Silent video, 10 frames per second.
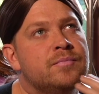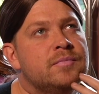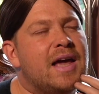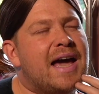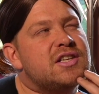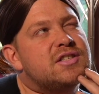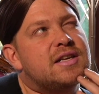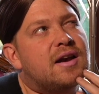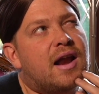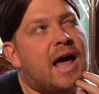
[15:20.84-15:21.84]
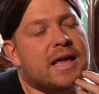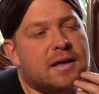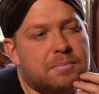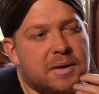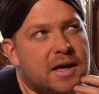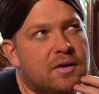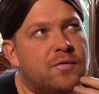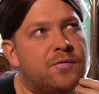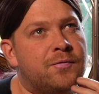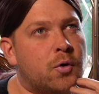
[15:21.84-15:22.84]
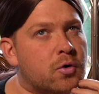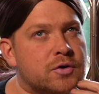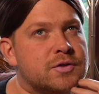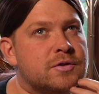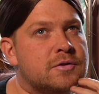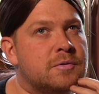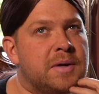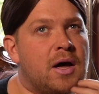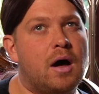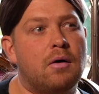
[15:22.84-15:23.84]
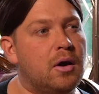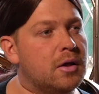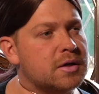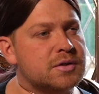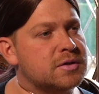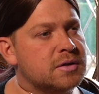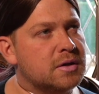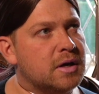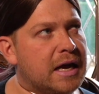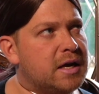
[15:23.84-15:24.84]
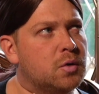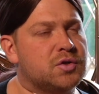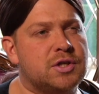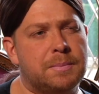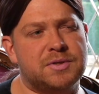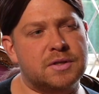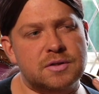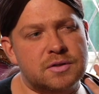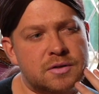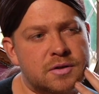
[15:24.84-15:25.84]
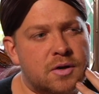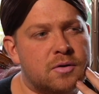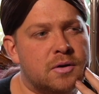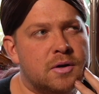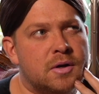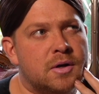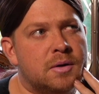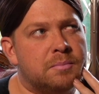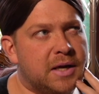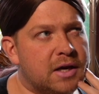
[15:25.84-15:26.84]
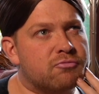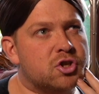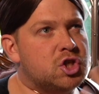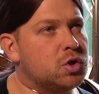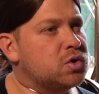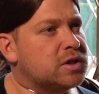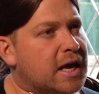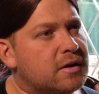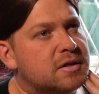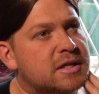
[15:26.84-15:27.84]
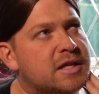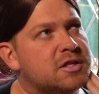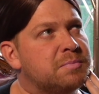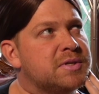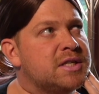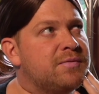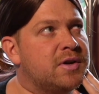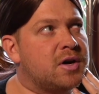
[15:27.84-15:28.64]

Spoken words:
Yeah, I just didn't like being forced to be all looks and no substance, Being reduced down to that specific